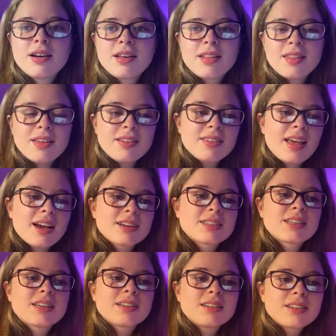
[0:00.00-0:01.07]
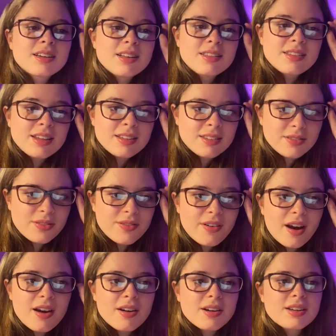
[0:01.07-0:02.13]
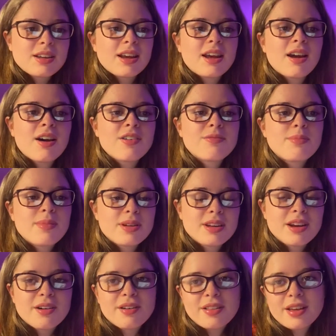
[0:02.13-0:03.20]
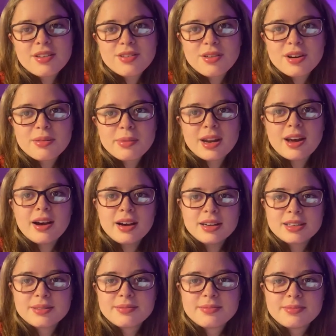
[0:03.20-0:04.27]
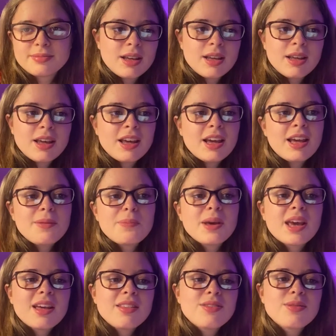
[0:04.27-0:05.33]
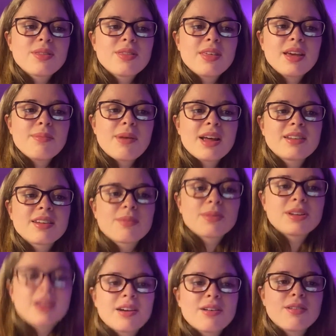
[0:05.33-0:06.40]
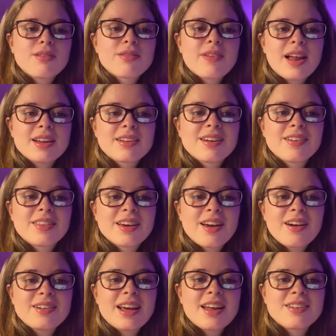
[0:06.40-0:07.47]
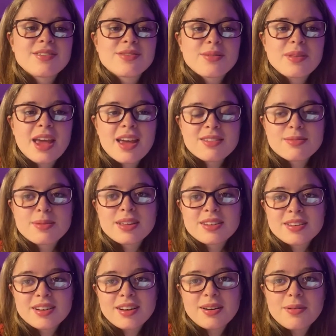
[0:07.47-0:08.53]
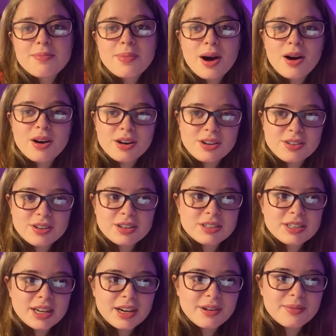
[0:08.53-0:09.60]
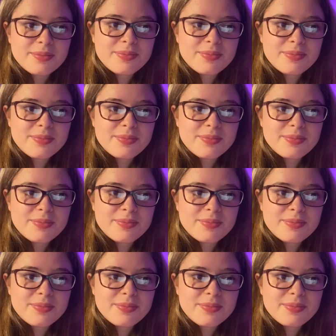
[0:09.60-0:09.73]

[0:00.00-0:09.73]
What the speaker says: This section consists of a variety of material that has already been heard. It begins with thematic material reflecting on the codetta from the exposition, bar 102.